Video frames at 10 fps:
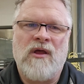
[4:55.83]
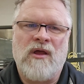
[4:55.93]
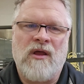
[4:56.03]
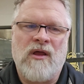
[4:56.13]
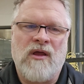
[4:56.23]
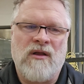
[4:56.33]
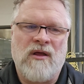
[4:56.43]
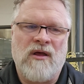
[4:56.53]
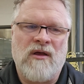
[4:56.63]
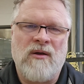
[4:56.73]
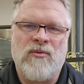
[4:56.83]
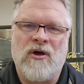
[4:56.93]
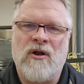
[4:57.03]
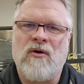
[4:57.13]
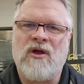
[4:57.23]
and he
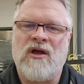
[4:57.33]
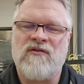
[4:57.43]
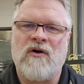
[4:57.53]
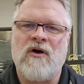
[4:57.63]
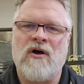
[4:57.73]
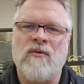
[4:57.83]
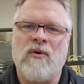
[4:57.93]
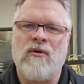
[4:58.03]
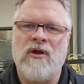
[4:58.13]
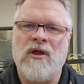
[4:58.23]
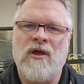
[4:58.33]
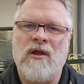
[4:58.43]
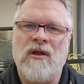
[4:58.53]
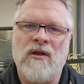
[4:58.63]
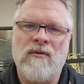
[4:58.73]
brought all kinds of hardware
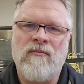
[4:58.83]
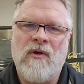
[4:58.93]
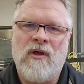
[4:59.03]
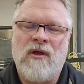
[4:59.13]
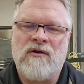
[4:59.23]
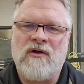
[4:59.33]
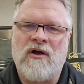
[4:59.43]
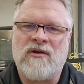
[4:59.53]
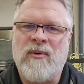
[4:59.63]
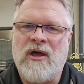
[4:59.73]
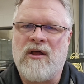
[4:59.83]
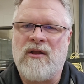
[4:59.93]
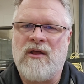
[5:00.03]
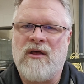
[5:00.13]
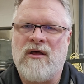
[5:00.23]
in and talked about
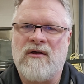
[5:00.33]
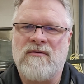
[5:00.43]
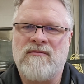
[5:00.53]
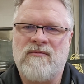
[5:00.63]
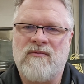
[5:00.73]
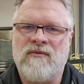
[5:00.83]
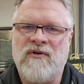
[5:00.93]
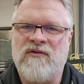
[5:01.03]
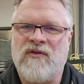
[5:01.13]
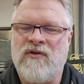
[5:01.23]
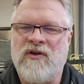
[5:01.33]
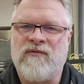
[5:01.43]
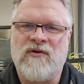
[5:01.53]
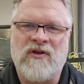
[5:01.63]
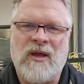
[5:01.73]
these are the
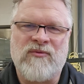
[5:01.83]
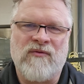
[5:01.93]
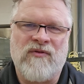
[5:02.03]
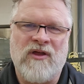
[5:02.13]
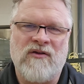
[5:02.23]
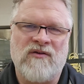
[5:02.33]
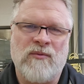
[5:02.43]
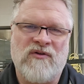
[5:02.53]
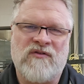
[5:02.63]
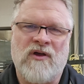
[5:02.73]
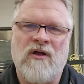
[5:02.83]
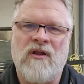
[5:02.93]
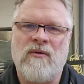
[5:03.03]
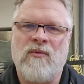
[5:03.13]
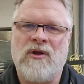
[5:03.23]
different types of things that we sell,
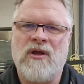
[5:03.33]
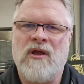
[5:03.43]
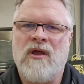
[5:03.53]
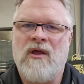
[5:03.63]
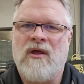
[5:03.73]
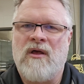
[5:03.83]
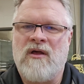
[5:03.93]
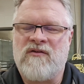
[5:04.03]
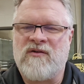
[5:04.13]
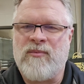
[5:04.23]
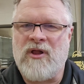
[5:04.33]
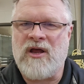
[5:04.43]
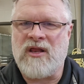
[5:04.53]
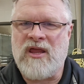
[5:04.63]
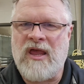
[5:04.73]
and we
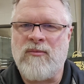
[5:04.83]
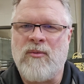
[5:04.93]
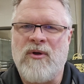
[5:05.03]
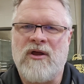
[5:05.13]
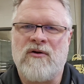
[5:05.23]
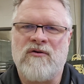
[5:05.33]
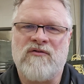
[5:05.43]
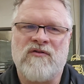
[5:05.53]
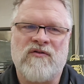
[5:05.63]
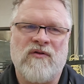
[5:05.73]
supply to cabinet makers, and so